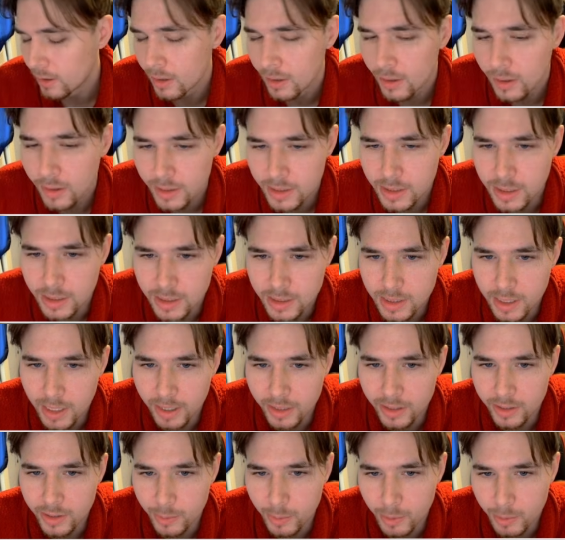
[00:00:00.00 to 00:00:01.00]
it's
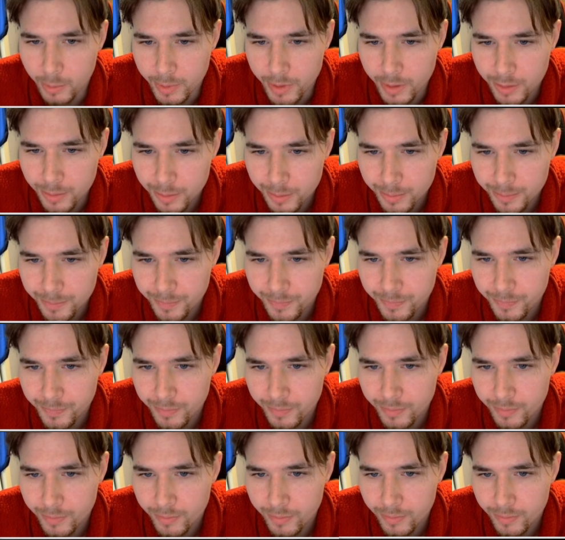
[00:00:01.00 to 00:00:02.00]
exactly what we do.
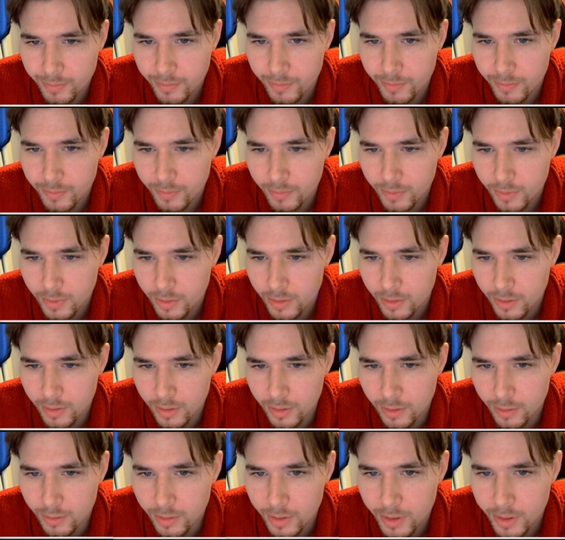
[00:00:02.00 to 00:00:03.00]

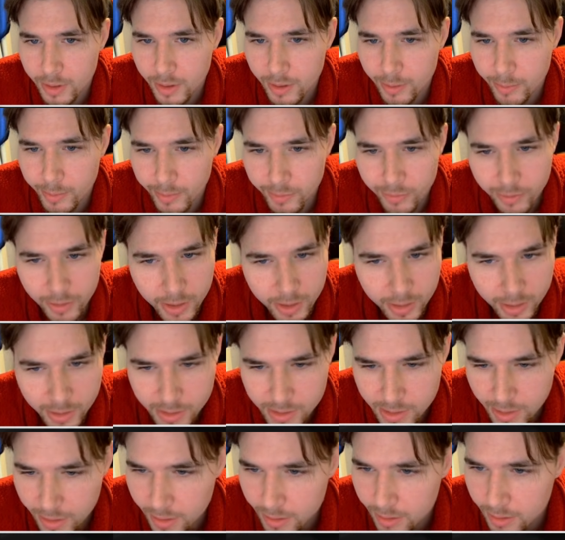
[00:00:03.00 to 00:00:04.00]
Go there, we finally
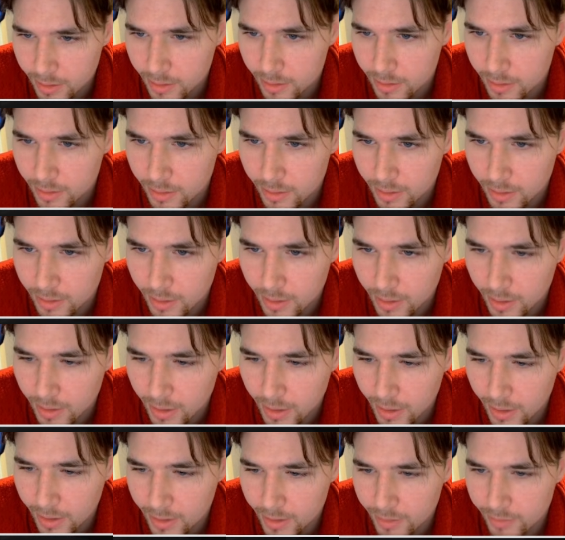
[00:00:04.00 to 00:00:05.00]
take.
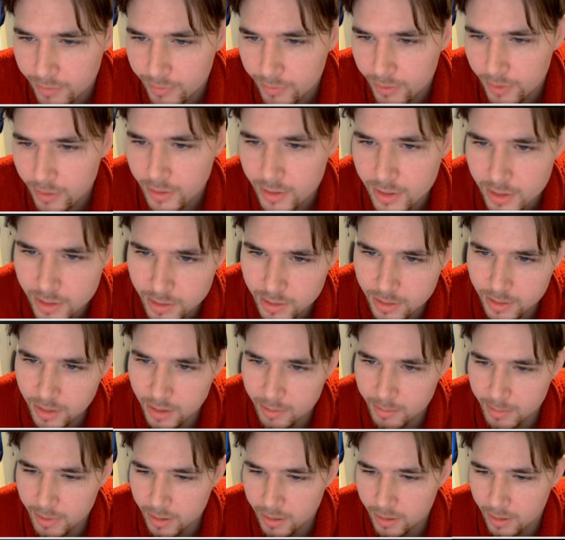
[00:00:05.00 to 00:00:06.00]
And then first, I
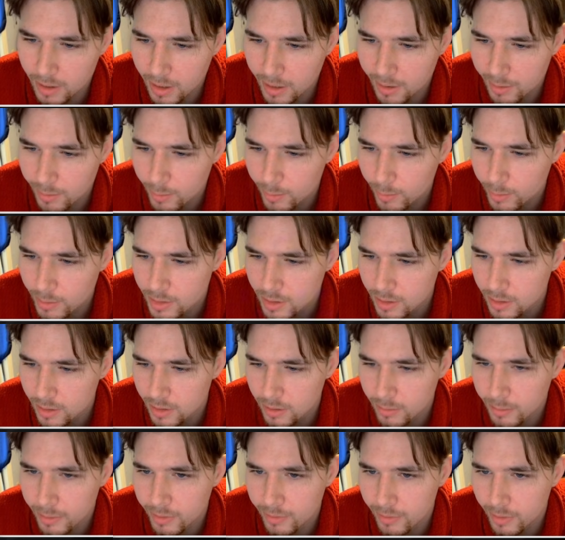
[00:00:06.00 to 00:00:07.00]
mean, I was a little
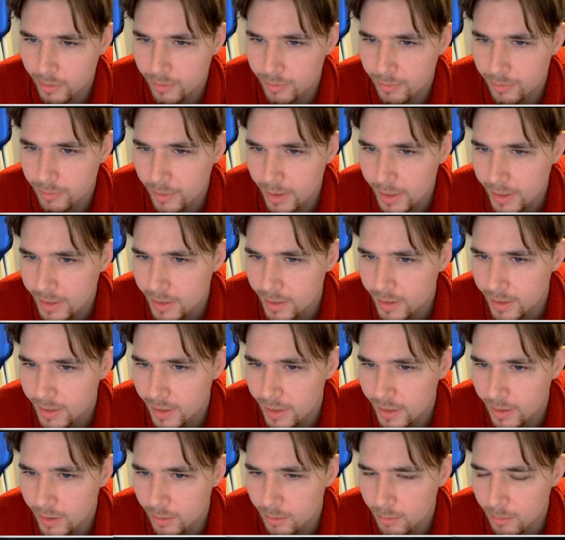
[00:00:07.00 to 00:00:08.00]
bit afraid that
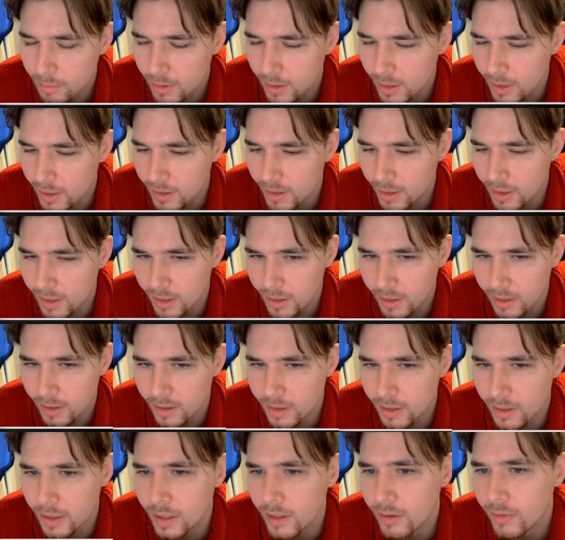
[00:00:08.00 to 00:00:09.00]
they could play like
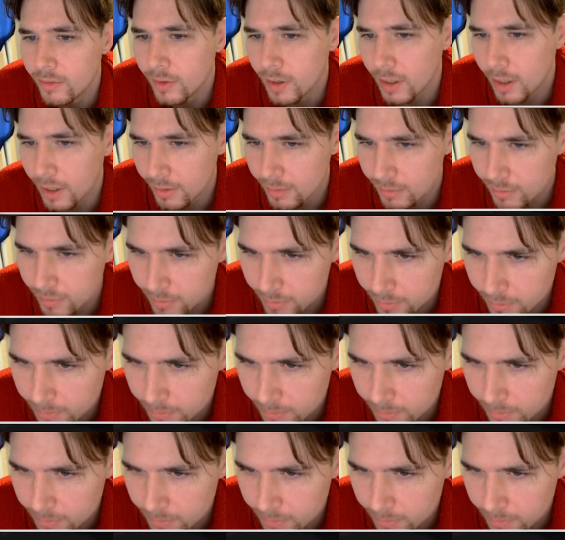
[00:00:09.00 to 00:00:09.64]
d5.